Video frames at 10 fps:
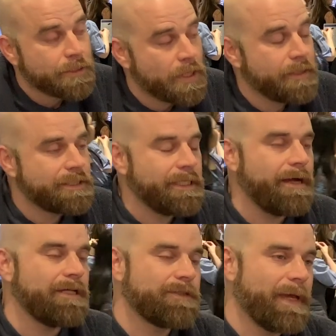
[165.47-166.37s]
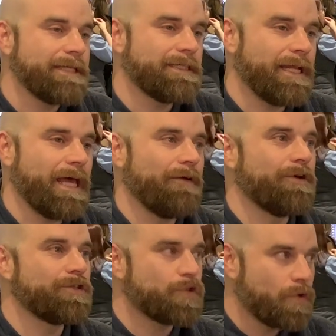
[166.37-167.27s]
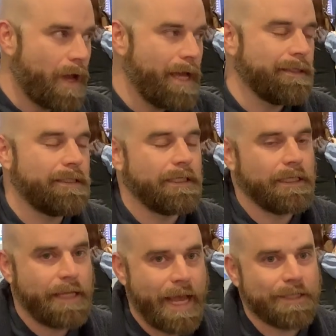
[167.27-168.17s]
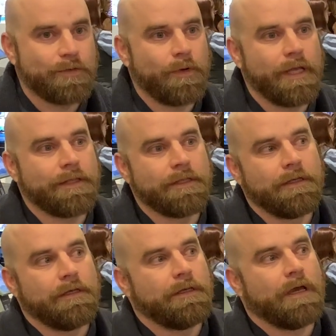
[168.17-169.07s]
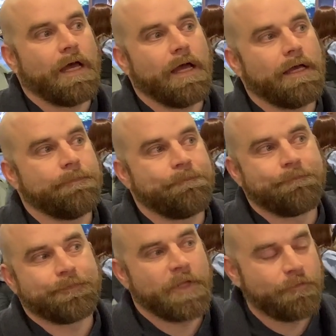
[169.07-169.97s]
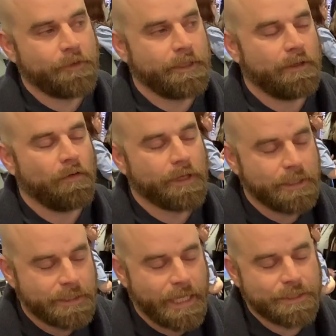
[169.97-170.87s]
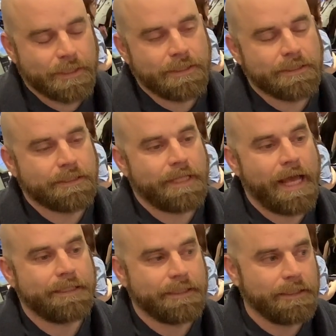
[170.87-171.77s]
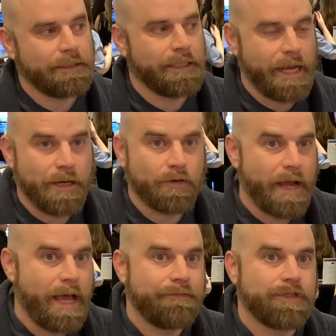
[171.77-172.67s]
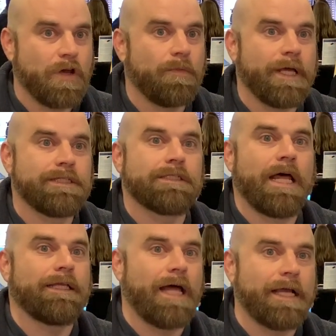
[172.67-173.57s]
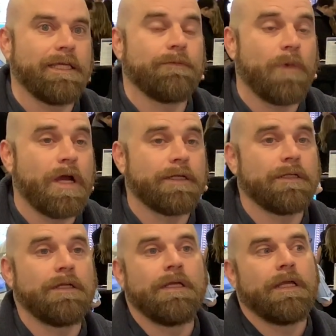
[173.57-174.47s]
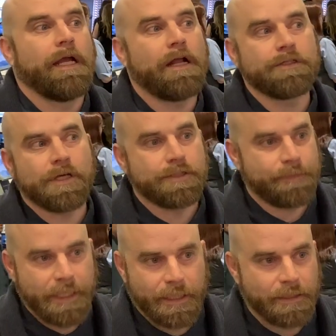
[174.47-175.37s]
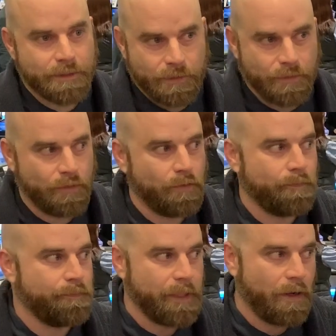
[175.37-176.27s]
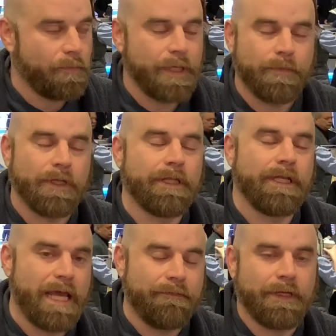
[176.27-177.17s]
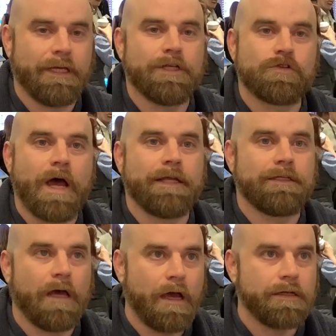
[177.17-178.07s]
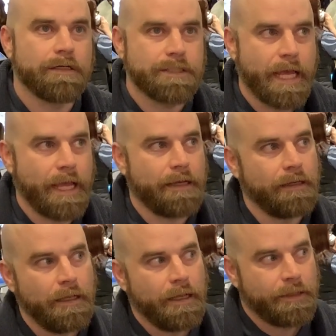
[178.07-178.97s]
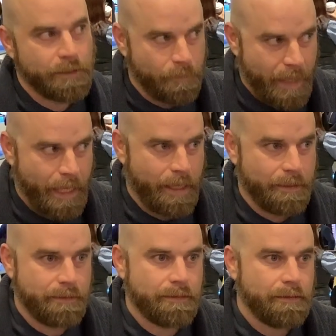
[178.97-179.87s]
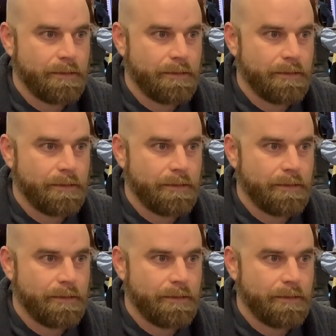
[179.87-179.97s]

So at Sea, Air, and Space today, we're trying to connect with different organizations that deal in aircraft, so places like Lockheed Martin, and also speaking to people in the Navy and trying to understand the demand